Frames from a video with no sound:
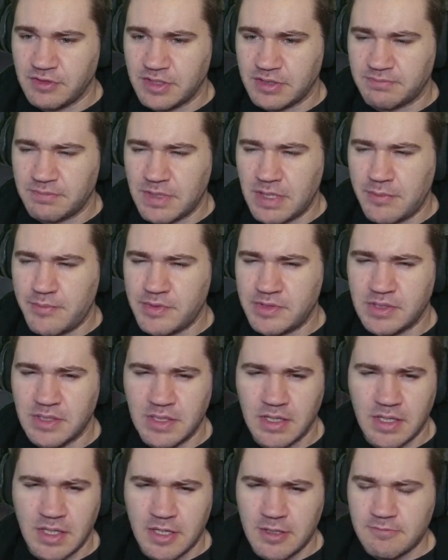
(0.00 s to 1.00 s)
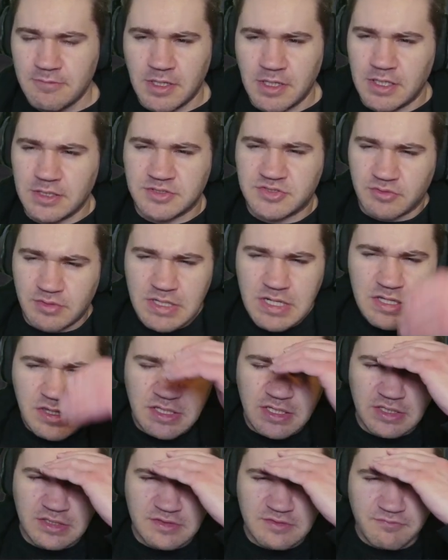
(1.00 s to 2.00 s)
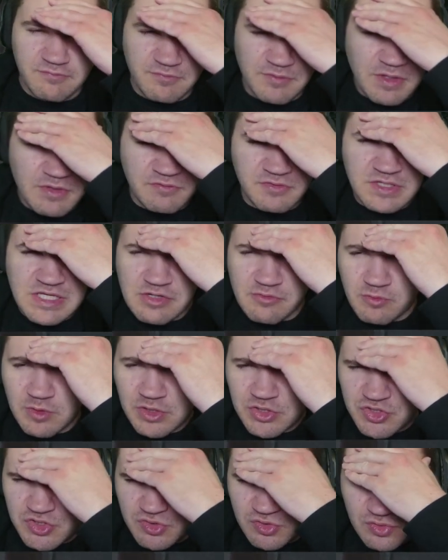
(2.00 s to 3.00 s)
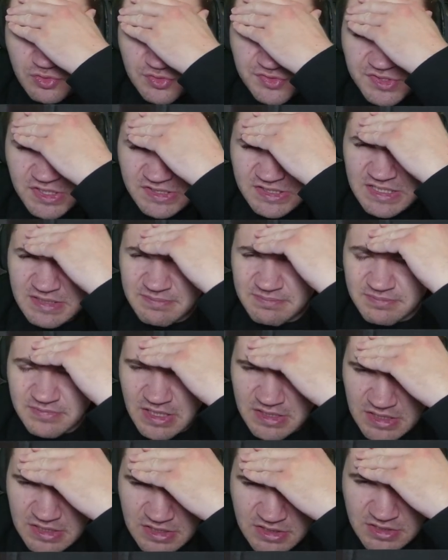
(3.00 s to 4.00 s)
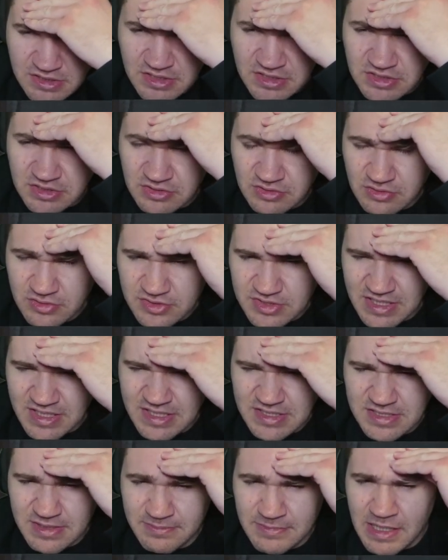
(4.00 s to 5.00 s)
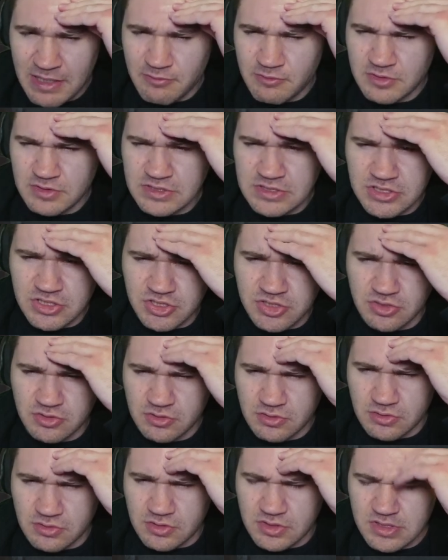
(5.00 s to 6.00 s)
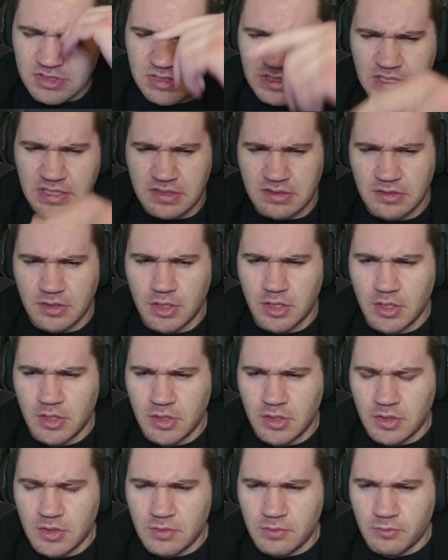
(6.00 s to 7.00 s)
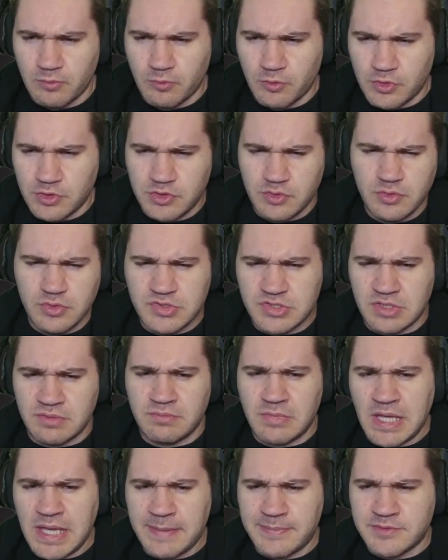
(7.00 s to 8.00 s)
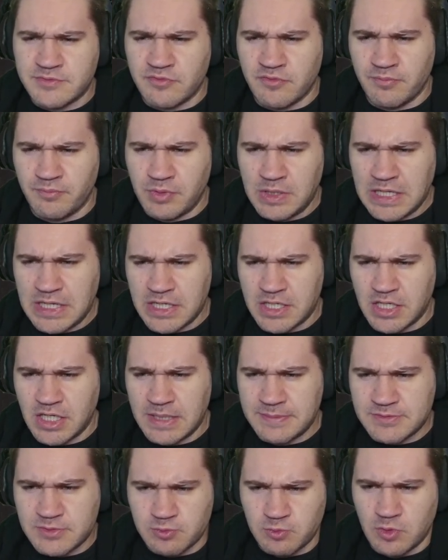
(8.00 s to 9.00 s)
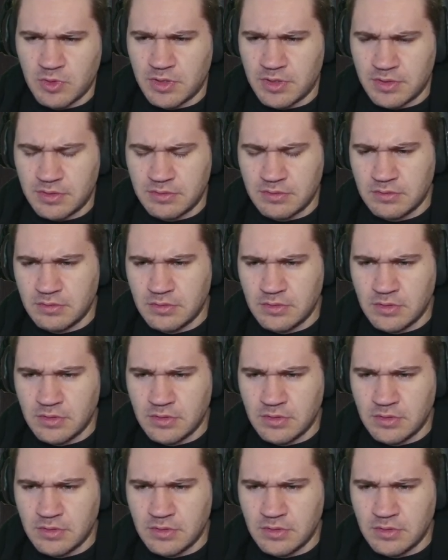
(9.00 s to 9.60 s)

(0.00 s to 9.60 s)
like maybe... Is there anything in the originals that they could have used? I guess I'm not really sure. Because, like, we're using maps from Black Ops 1.